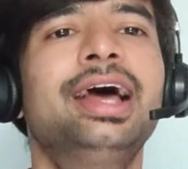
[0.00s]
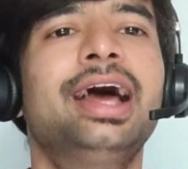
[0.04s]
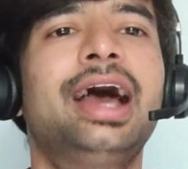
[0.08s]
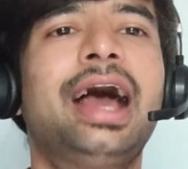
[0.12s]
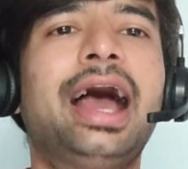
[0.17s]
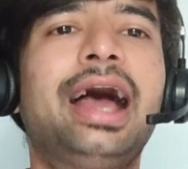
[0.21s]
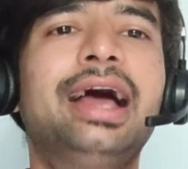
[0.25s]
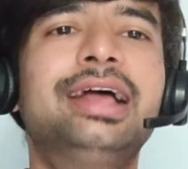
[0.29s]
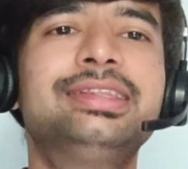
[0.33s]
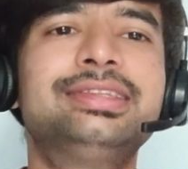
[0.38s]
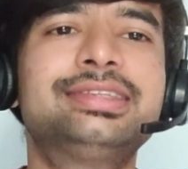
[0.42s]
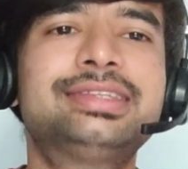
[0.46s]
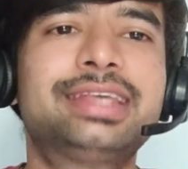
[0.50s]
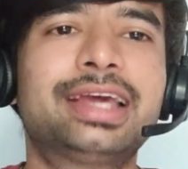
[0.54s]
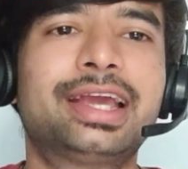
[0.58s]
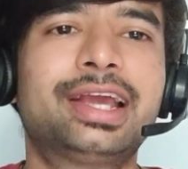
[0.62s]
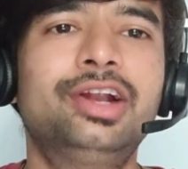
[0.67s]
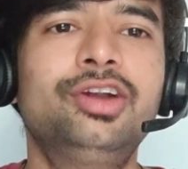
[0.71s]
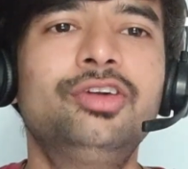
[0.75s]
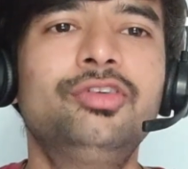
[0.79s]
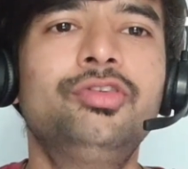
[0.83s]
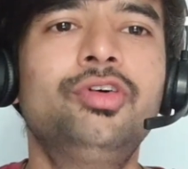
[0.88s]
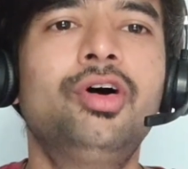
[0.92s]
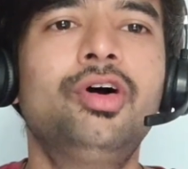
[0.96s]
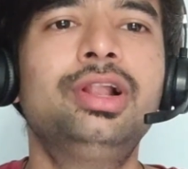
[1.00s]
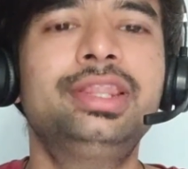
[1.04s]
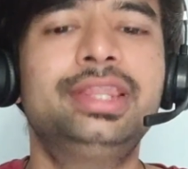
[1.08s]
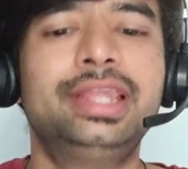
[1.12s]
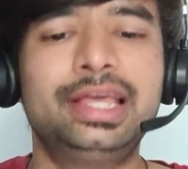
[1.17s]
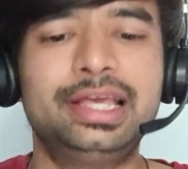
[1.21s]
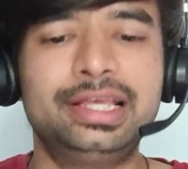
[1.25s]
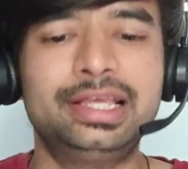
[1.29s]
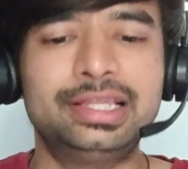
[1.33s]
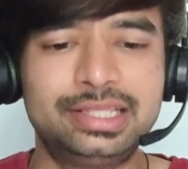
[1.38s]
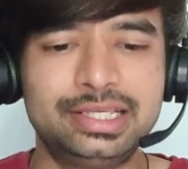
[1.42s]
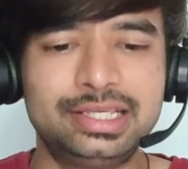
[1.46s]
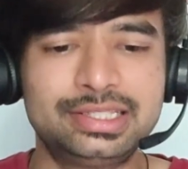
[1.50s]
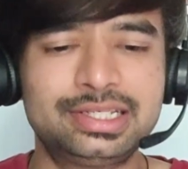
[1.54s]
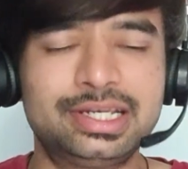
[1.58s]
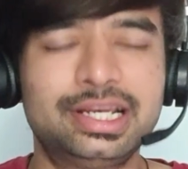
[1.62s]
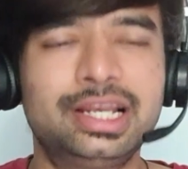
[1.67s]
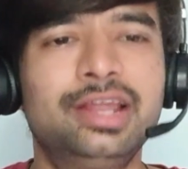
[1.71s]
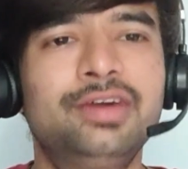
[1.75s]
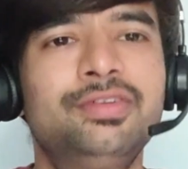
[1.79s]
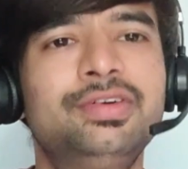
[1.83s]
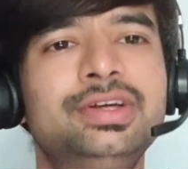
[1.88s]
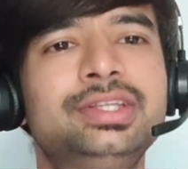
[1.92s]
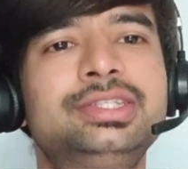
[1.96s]
And second of all, these
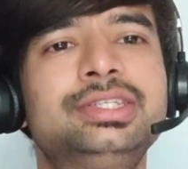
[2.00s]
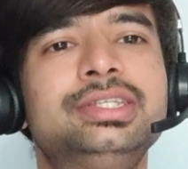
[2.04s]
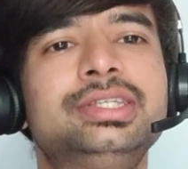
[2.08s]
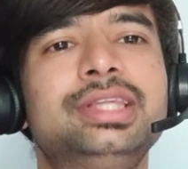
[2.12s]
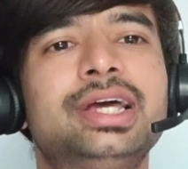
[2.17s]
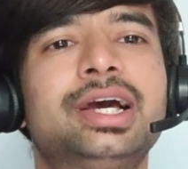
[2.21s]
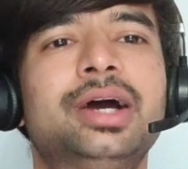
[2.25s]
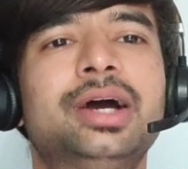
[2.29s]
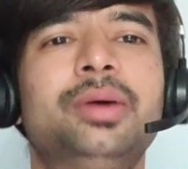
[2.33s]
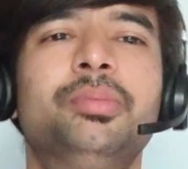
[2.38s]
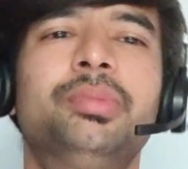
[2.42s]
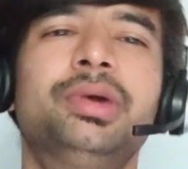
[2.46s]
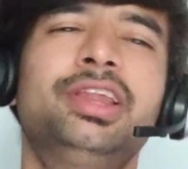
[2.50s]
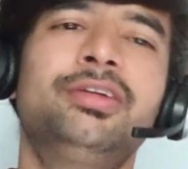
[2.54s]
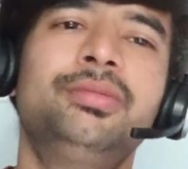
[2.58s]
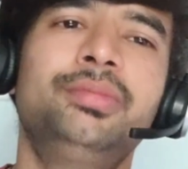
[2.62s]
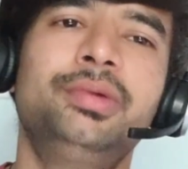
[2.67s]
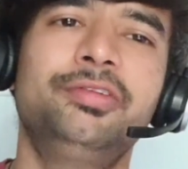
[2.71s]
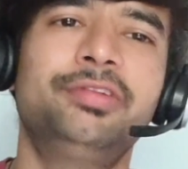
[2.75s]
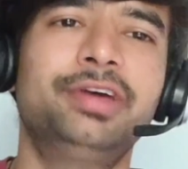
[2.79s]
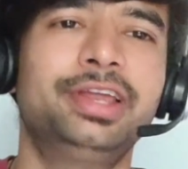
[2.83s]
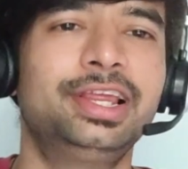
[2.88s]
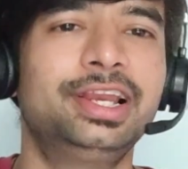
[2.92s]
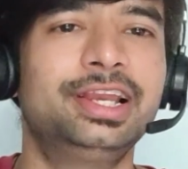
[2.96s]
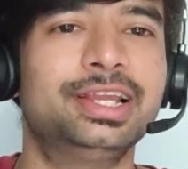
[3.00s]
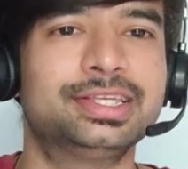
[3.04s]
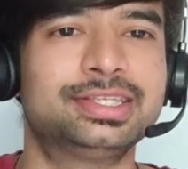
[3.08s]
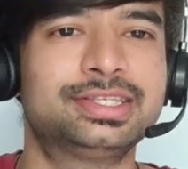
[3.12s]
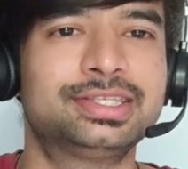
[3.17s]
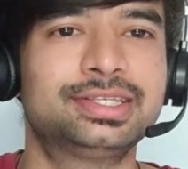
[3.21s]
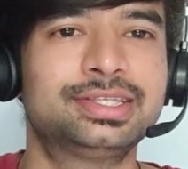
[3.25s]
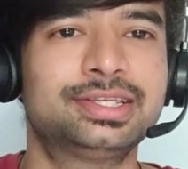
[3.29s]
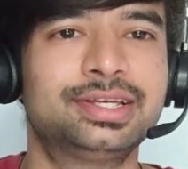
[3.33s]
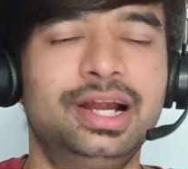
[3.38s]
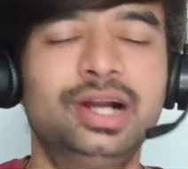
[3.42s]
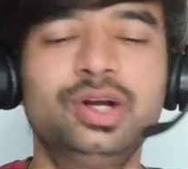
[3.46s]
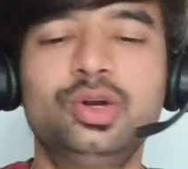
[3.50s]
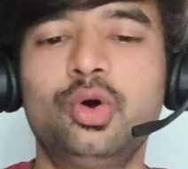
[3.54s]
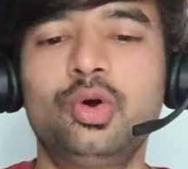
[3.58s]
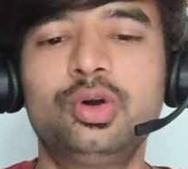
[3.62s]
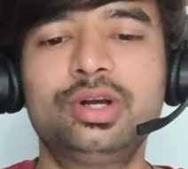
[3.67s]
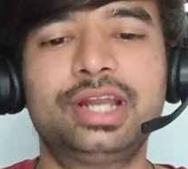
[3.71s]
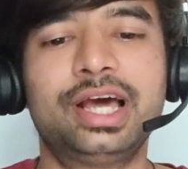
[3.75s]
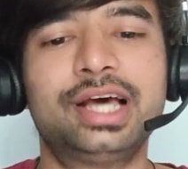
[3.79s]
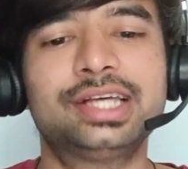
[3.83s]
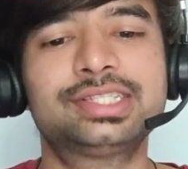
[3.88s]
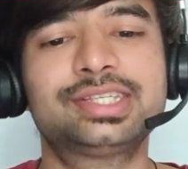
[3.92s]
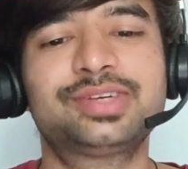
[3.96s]
relevance in the company will be very less. Don't
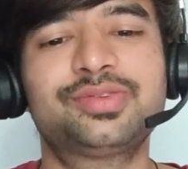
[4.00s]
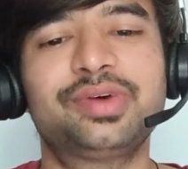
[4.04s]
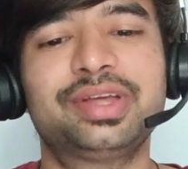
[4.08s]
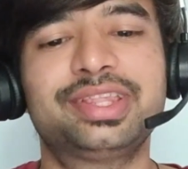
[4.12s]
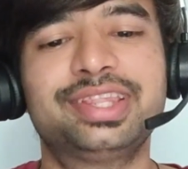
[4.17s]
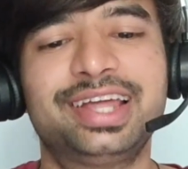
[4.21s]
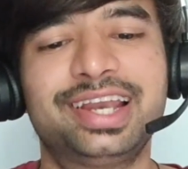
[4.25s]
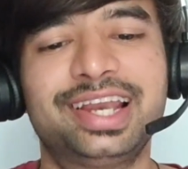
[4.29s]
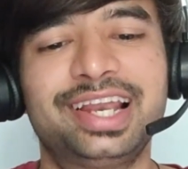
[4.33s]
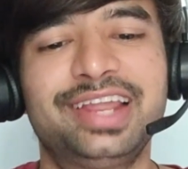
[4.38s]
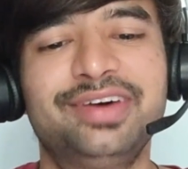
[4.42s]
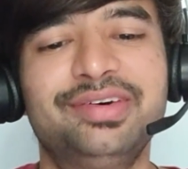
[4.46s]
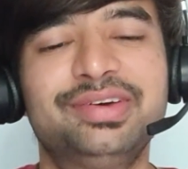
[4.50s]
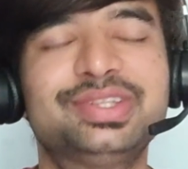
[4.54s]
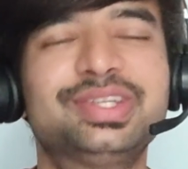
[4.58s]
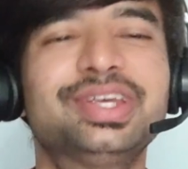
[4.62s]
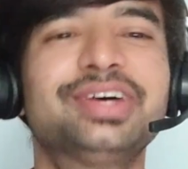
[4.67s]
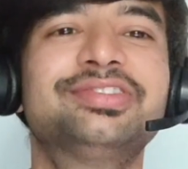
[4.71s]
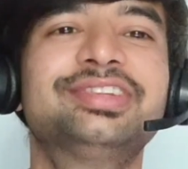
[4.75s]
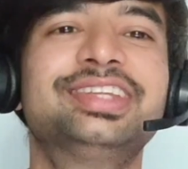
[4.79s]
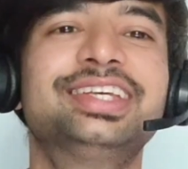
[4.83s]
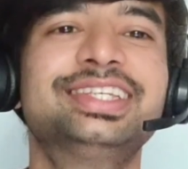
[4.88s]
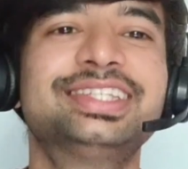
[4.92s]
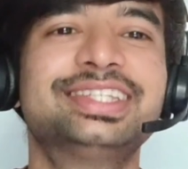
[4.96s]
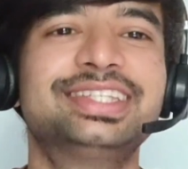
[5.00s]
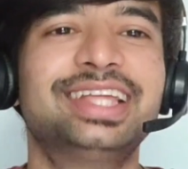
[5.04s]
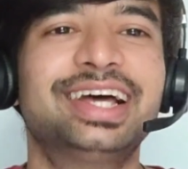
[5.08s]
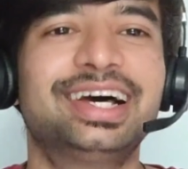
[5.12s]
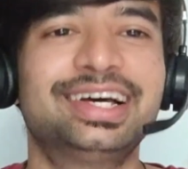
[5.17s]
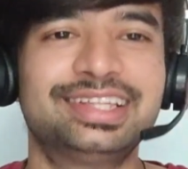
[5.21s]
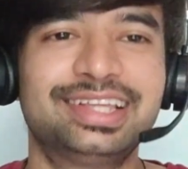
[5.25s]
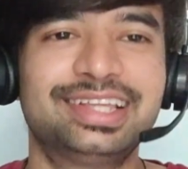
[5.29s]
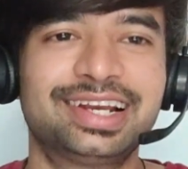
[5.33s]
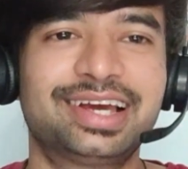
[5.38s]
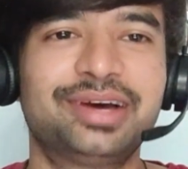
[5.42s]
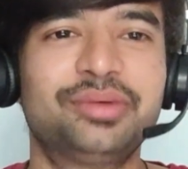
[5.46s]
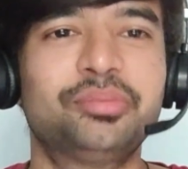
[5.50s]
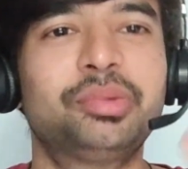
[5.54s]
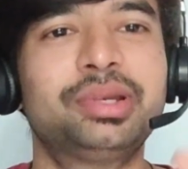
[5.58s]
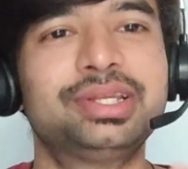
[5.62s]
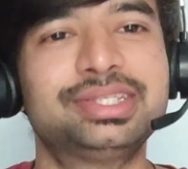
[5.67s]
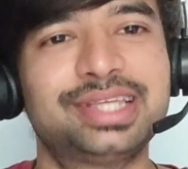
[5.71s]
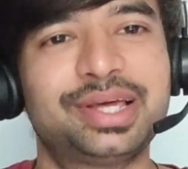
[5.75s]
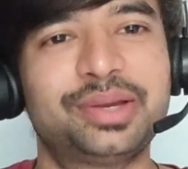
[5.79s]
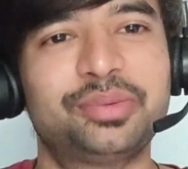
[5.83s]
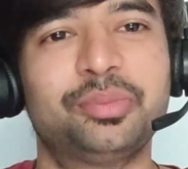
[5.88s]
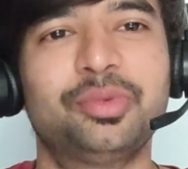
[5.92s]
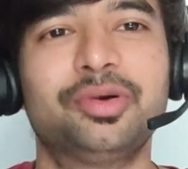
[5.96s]
ask whether relevance of these in the other companies
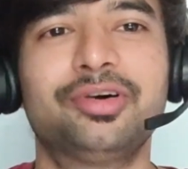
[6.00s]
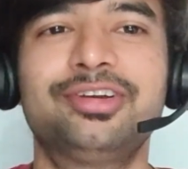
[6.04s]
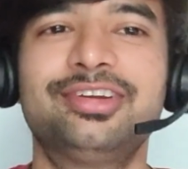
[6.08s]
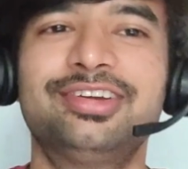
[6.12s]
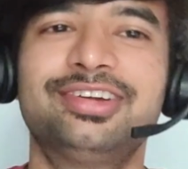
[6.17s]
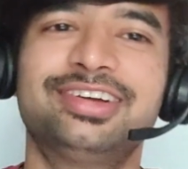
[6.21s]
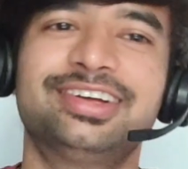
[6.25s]
are more.